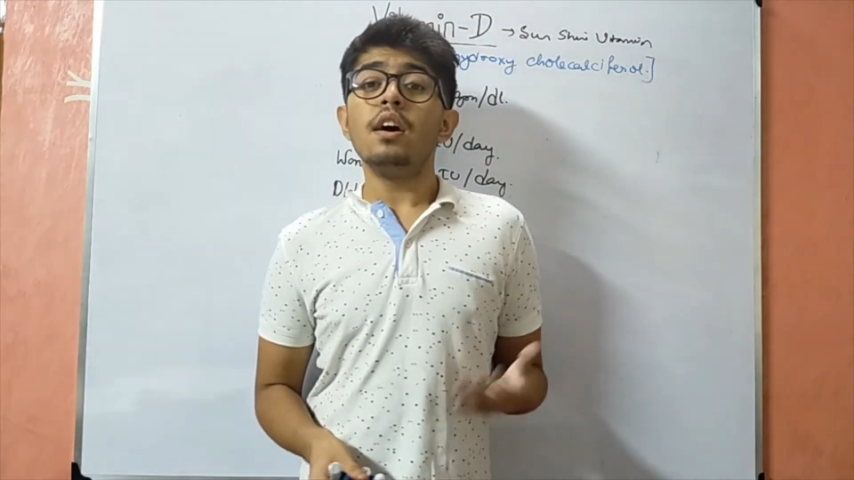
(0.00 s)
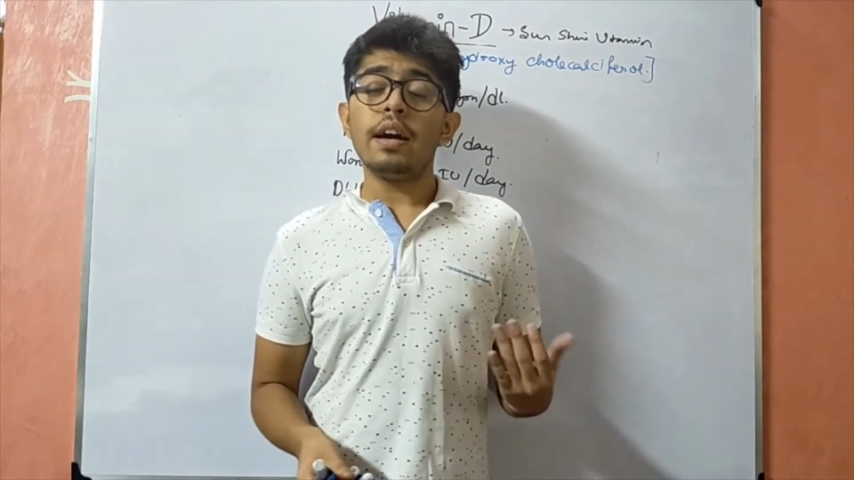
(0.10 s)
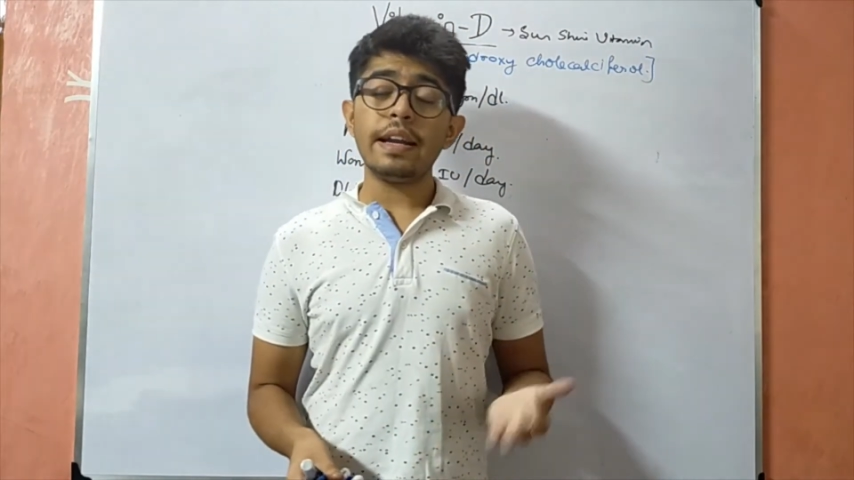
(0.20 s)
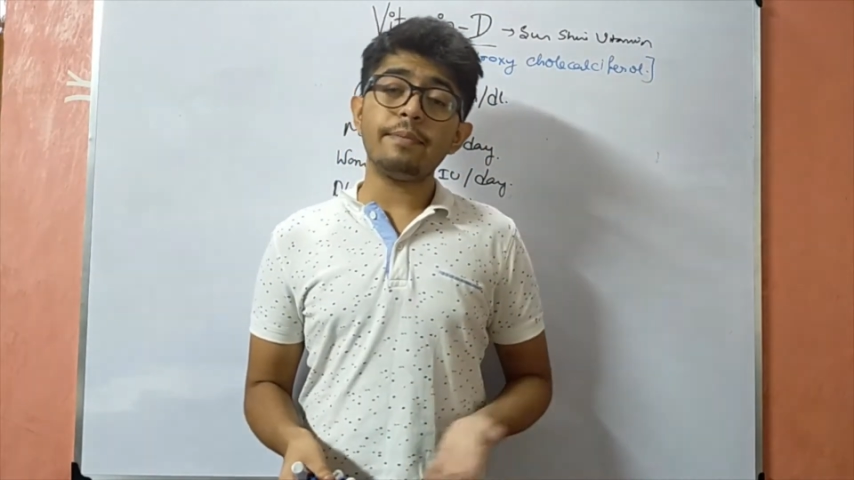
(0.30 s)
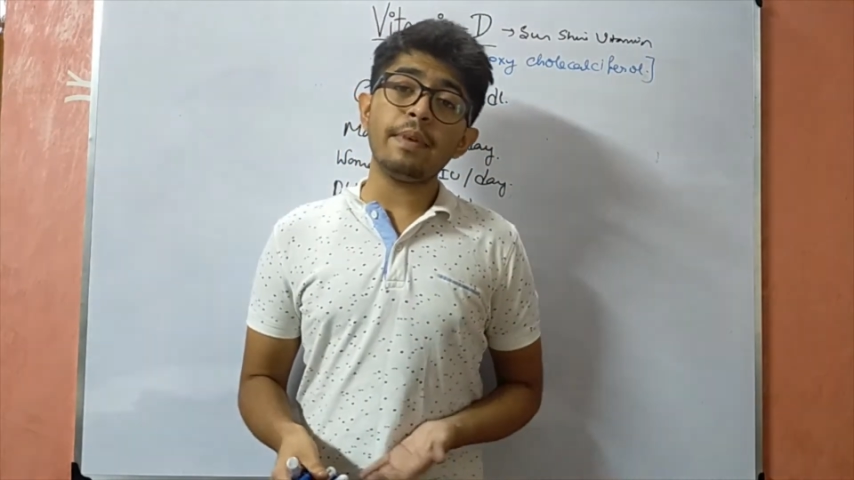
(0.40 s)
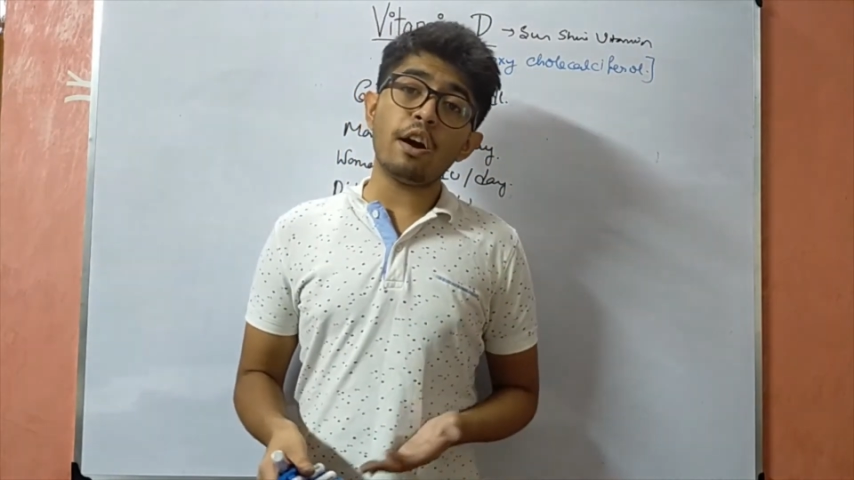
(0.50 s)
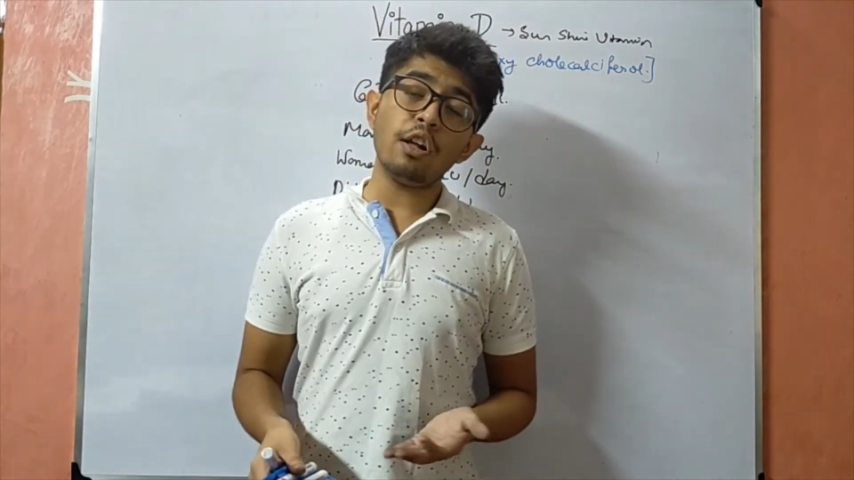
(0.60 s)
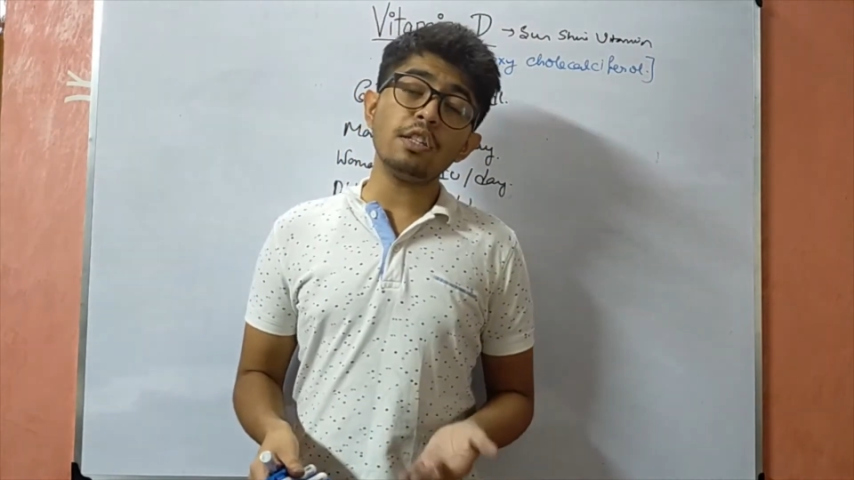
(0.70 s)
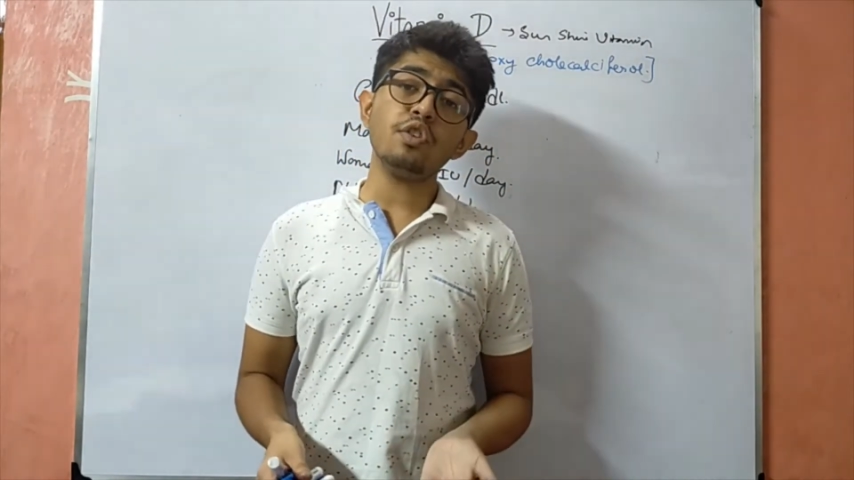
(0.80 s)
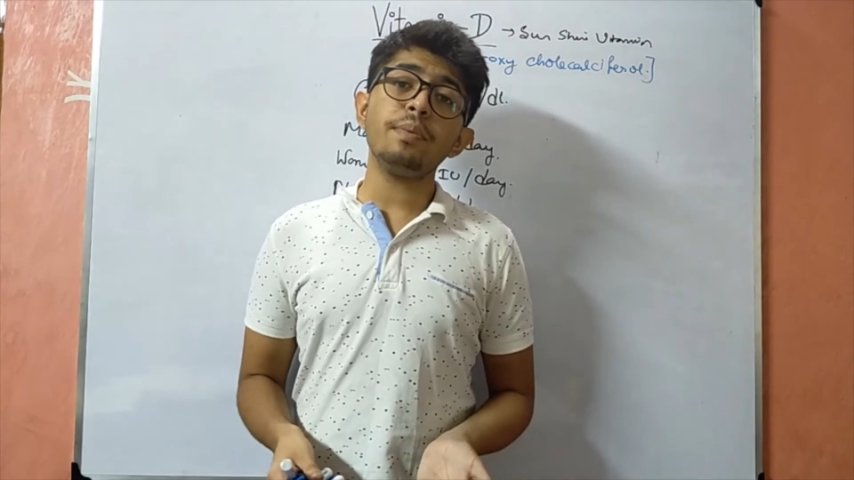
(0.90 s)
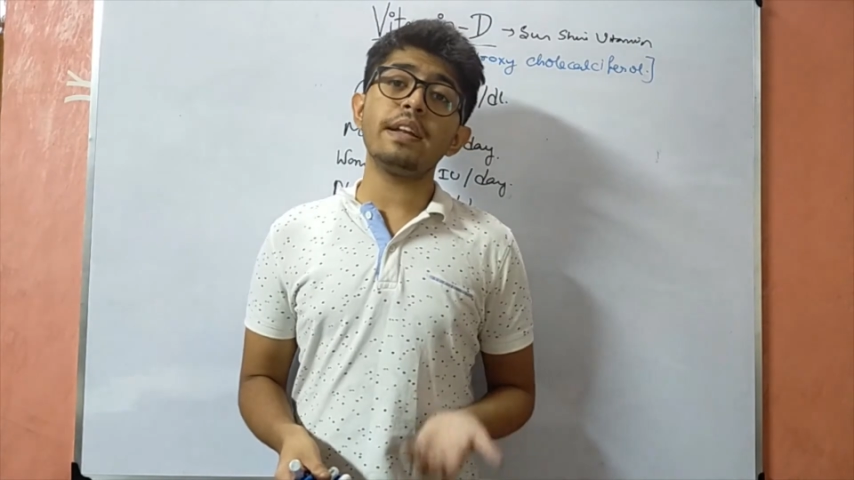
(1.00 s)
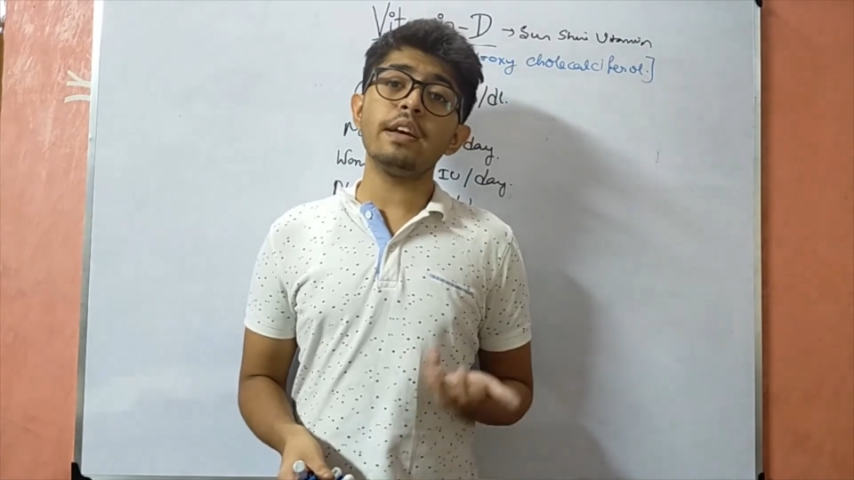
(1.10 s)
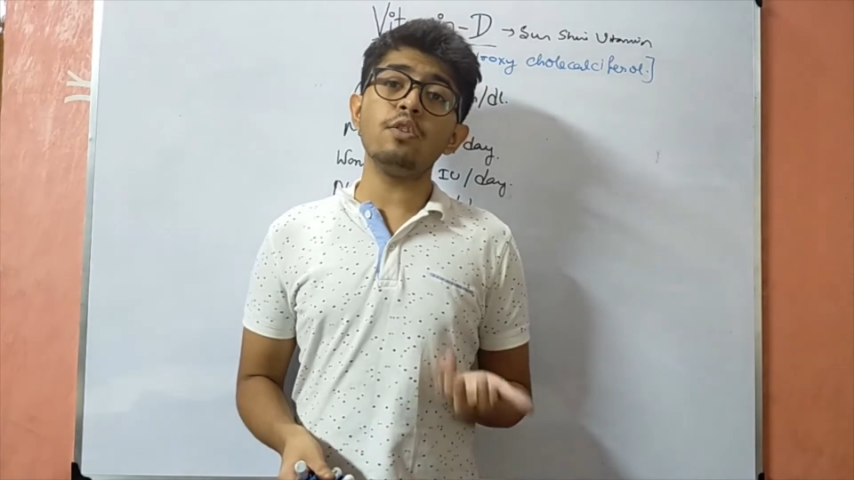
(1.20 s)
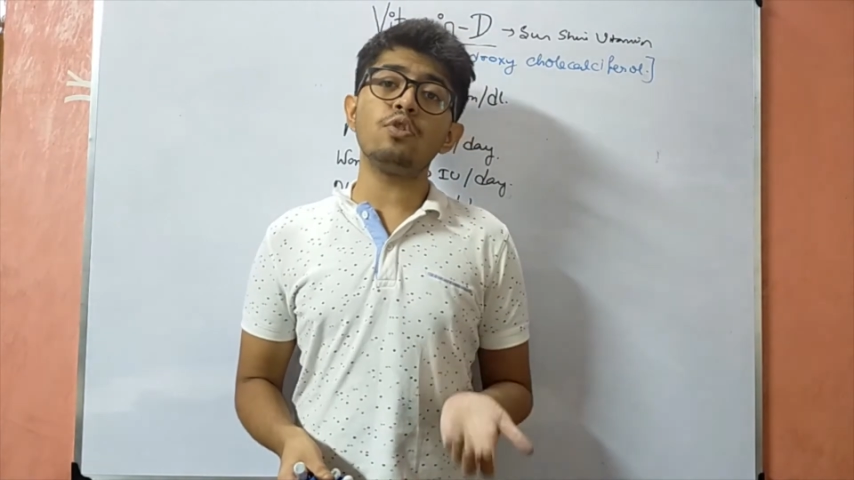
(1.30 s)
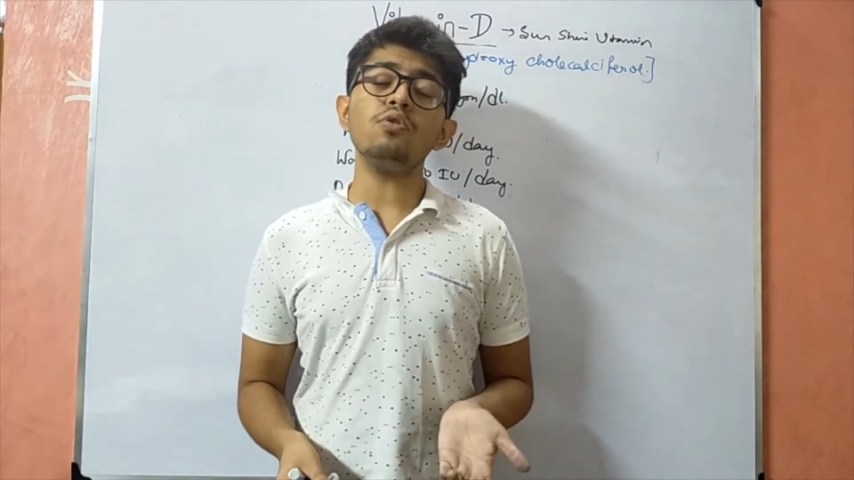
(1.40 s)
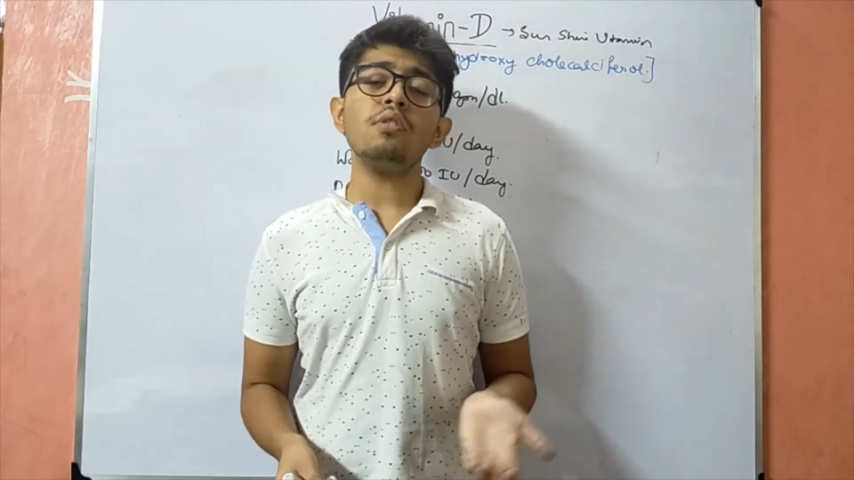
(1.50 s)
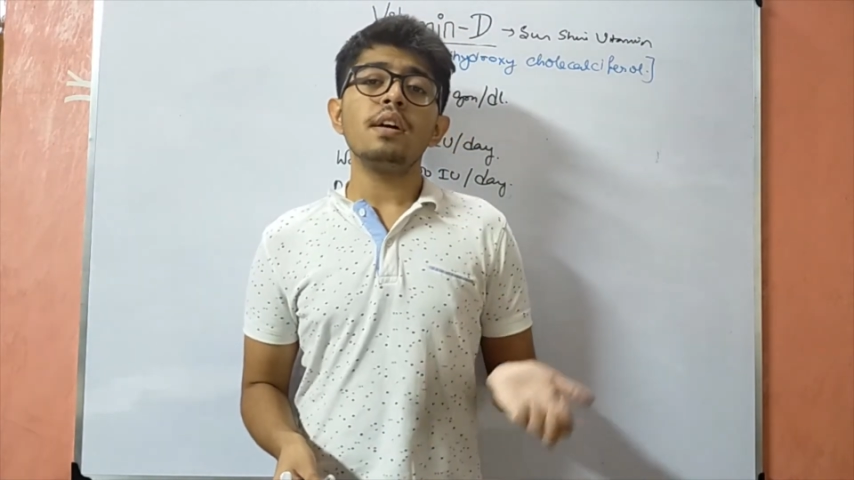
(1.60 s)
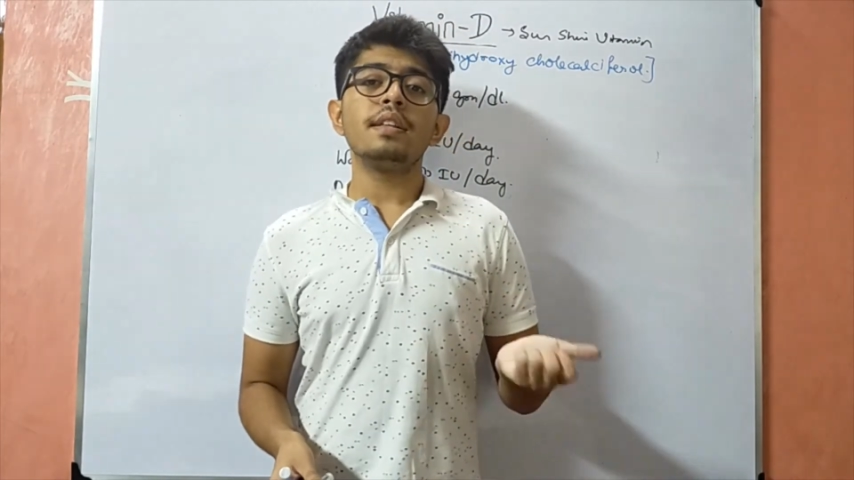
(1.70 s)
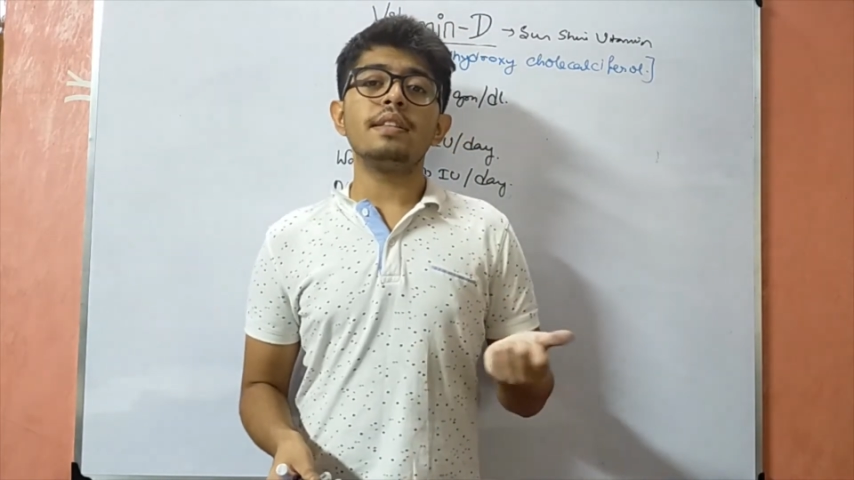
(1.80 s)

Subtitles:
It may also be due to